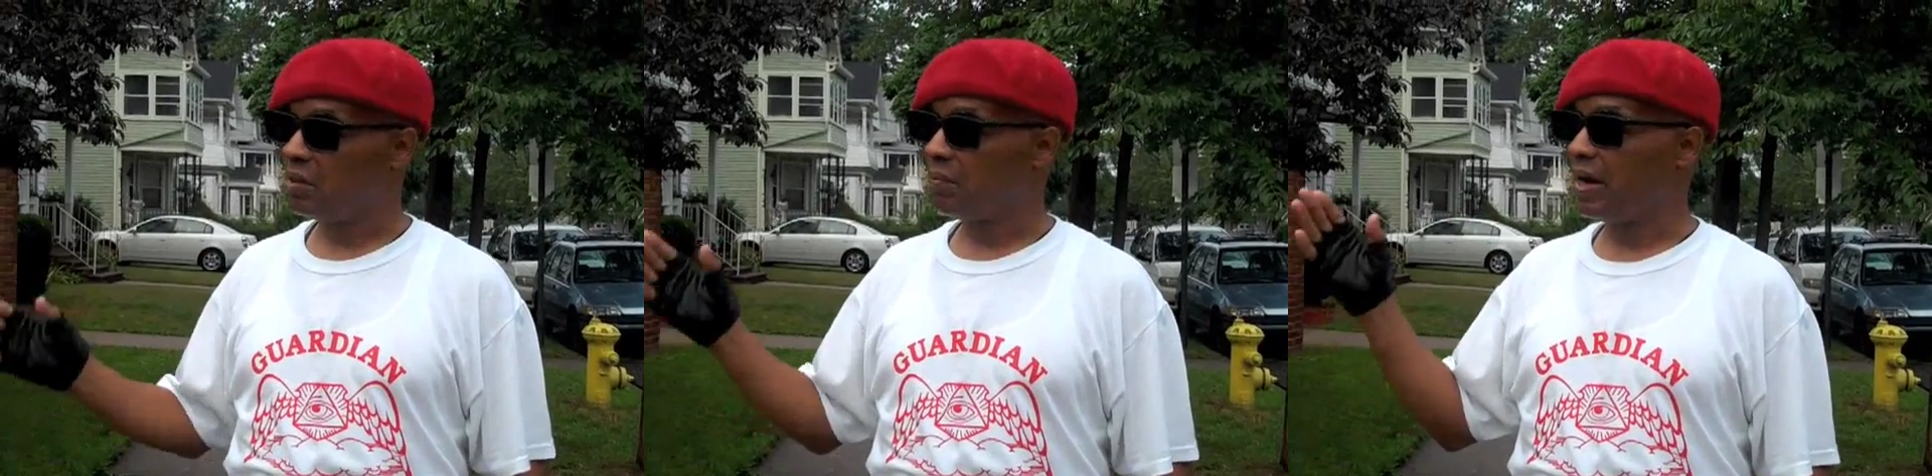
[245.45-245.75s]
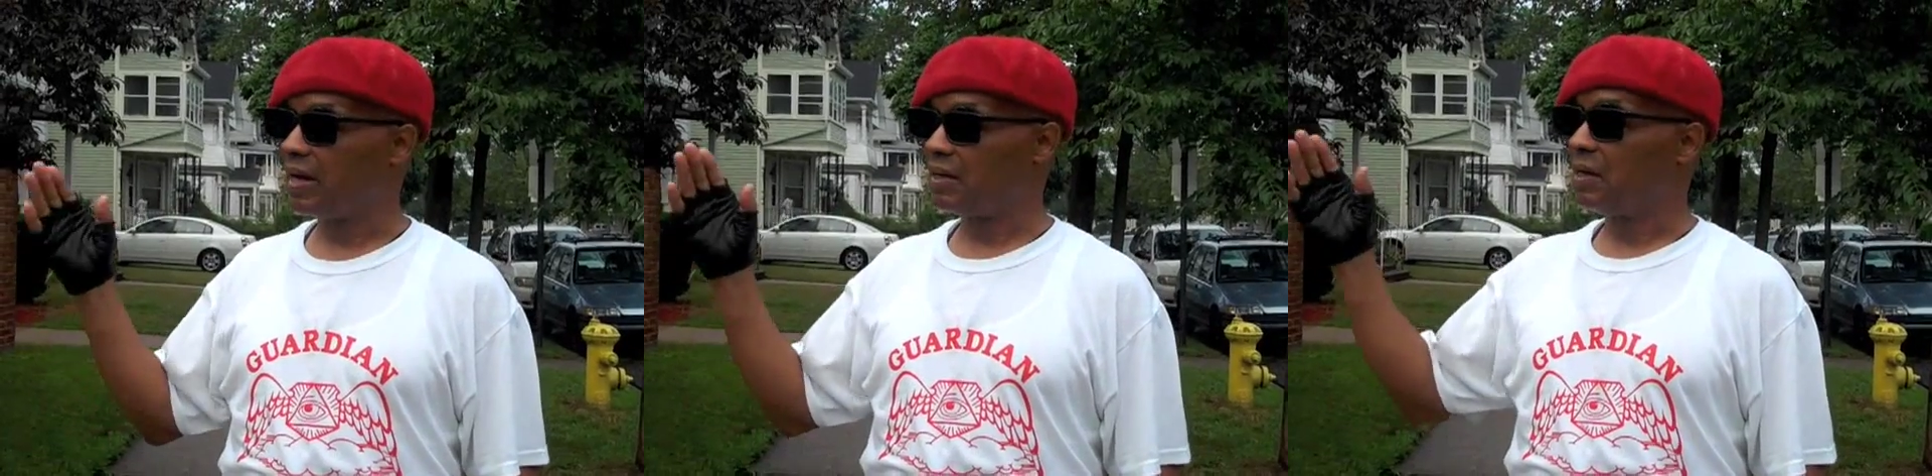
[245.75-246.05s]

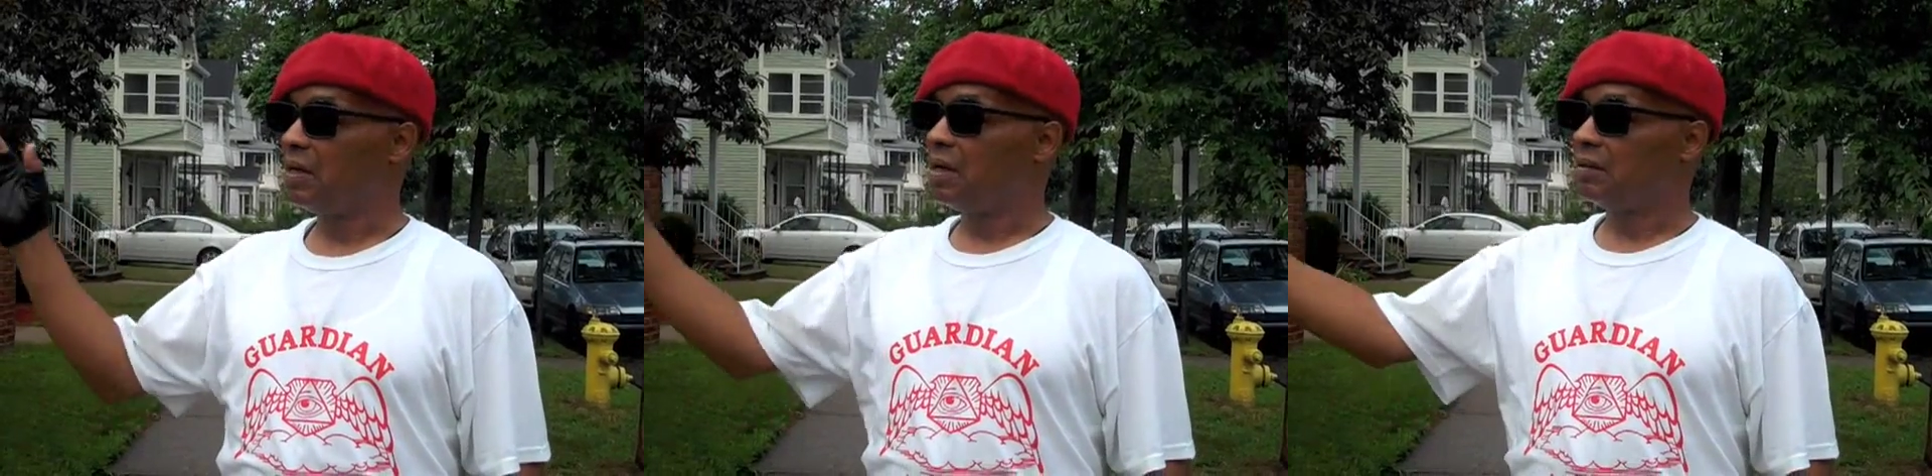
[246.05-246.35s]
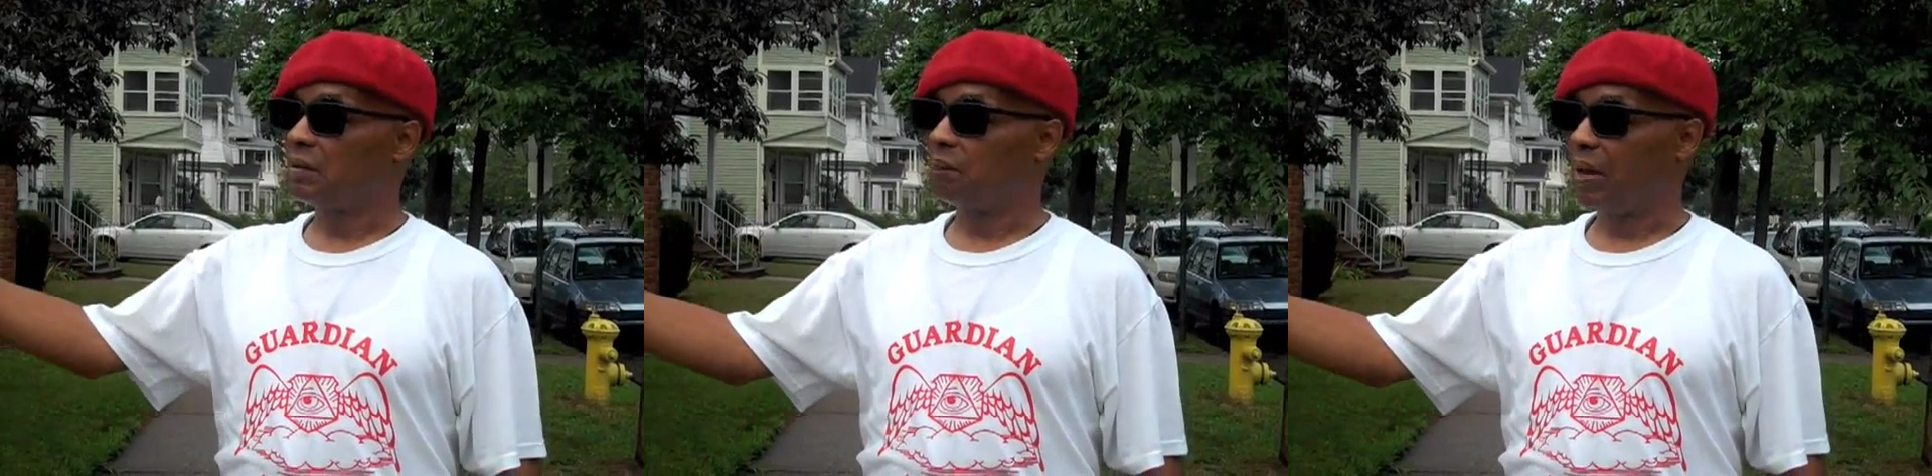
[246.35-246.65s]
Behind
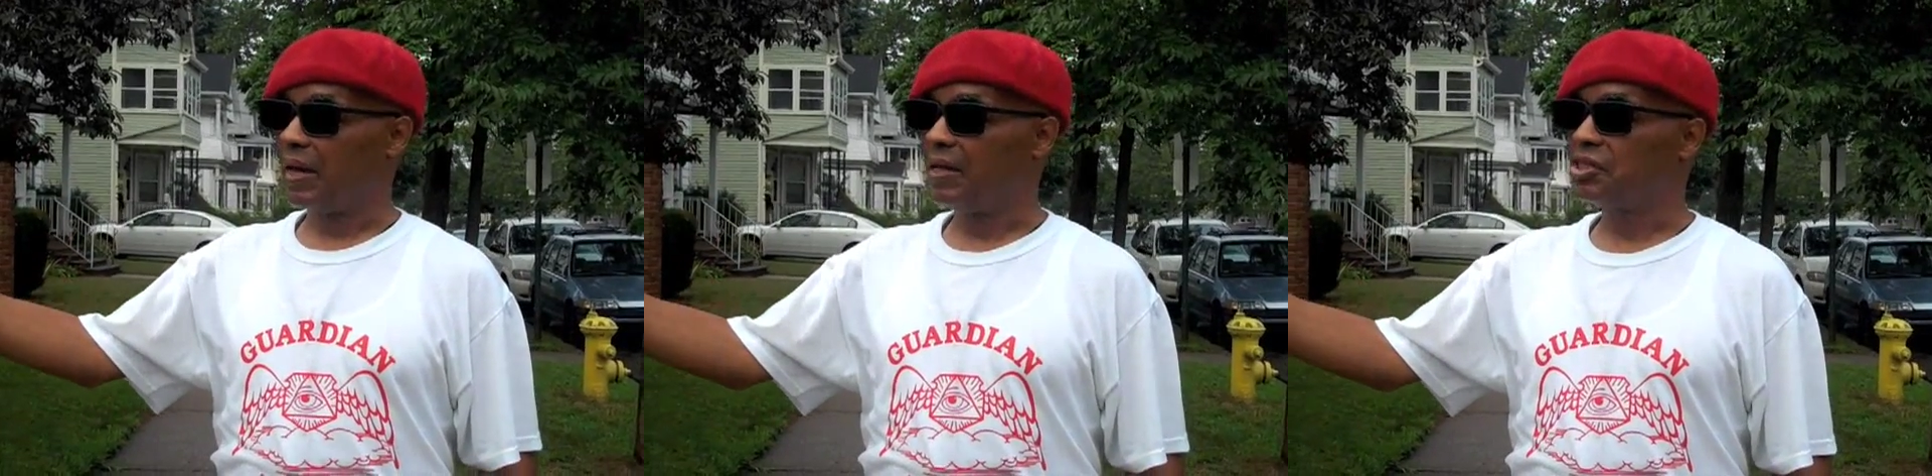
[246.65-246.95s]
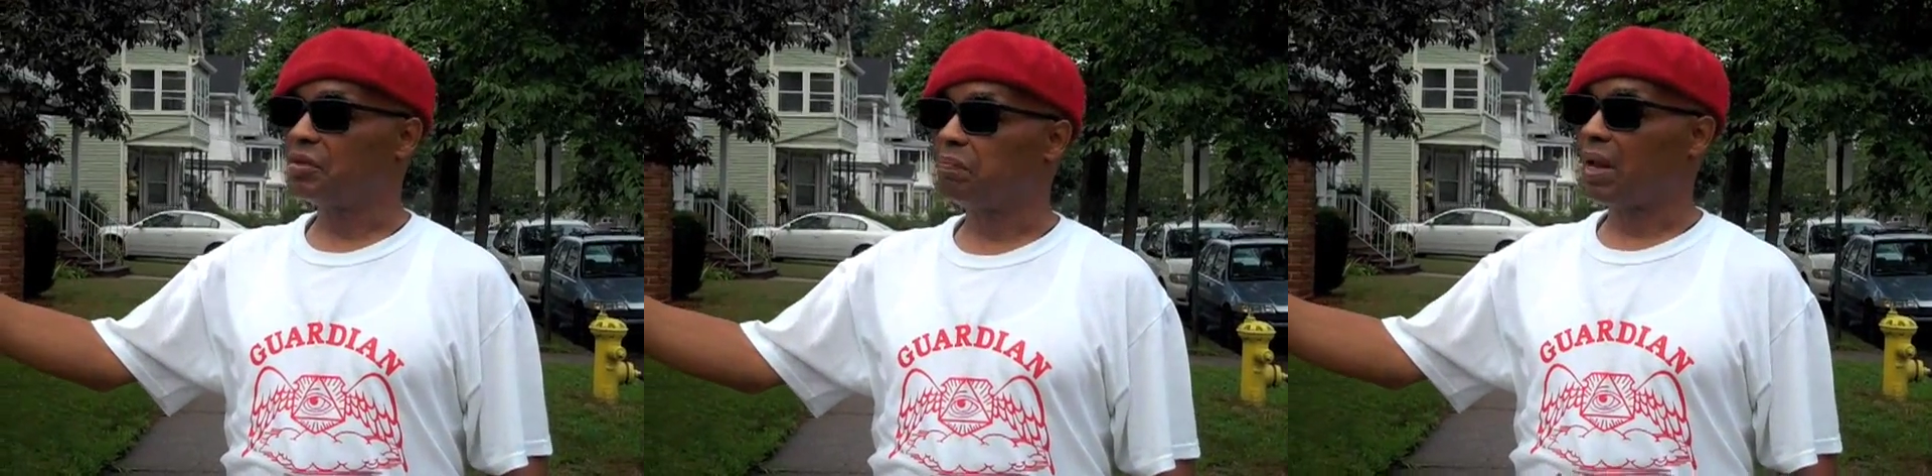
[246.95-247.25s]
the
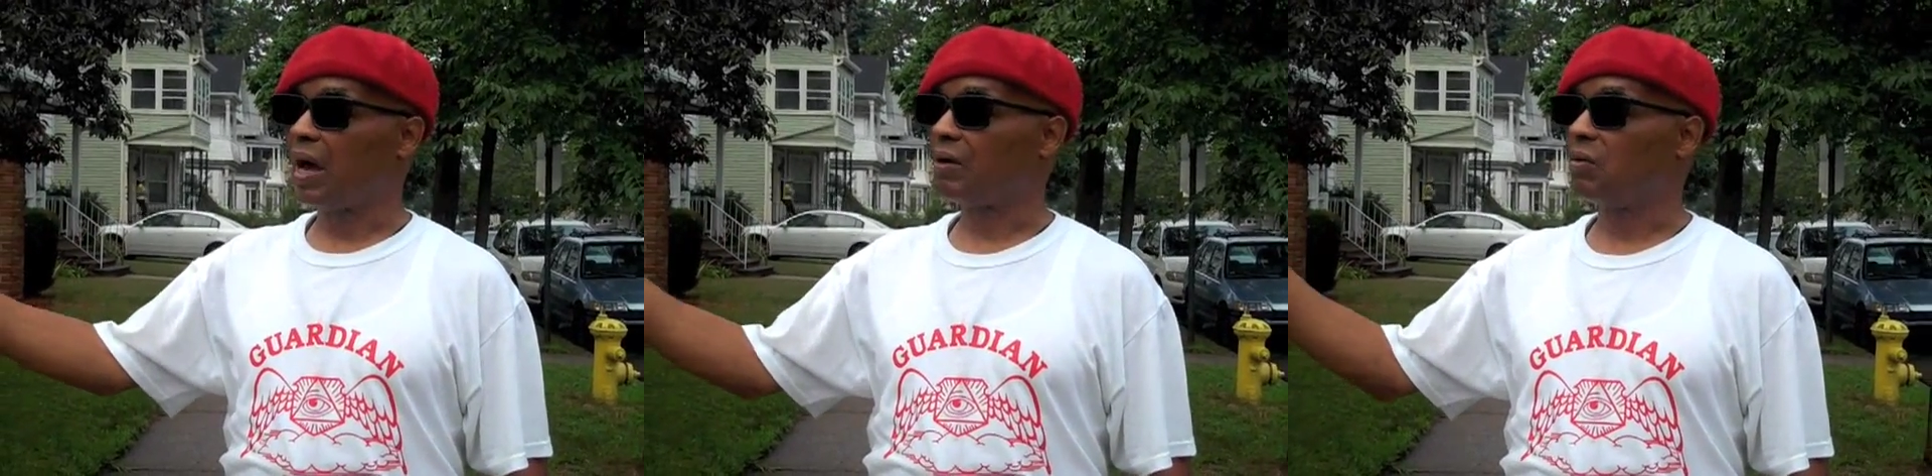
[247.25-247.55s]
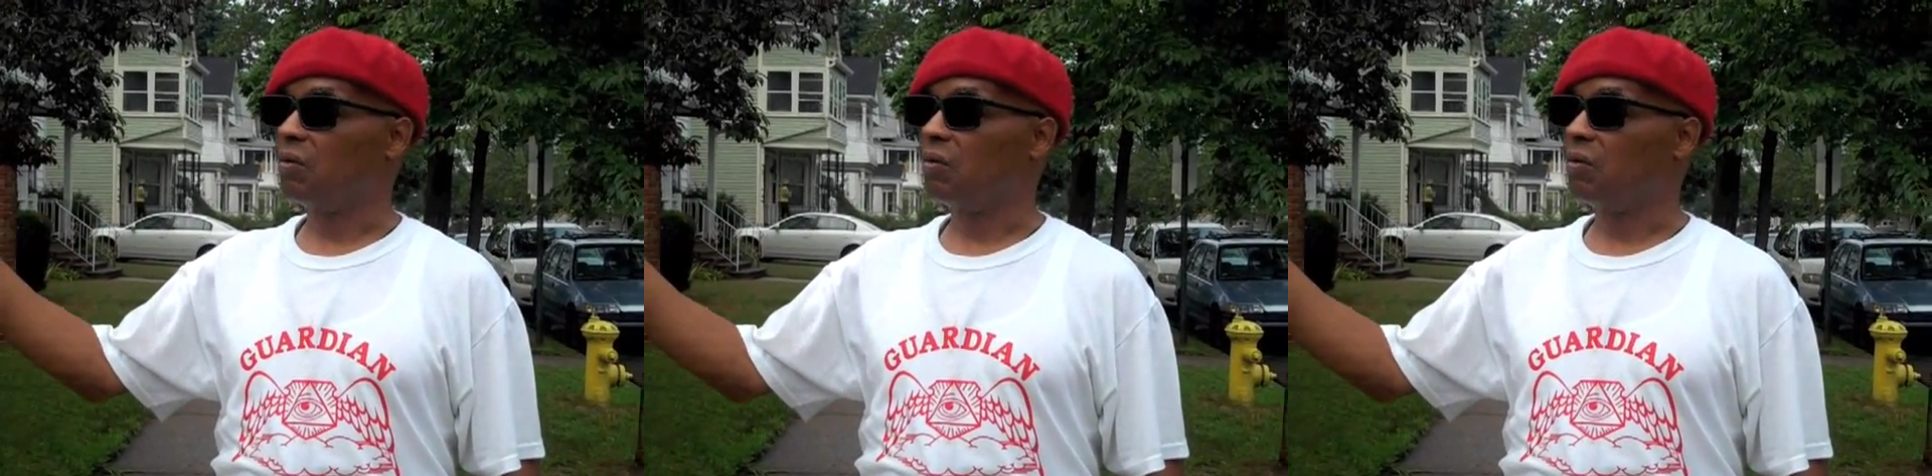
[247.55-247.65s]
engine block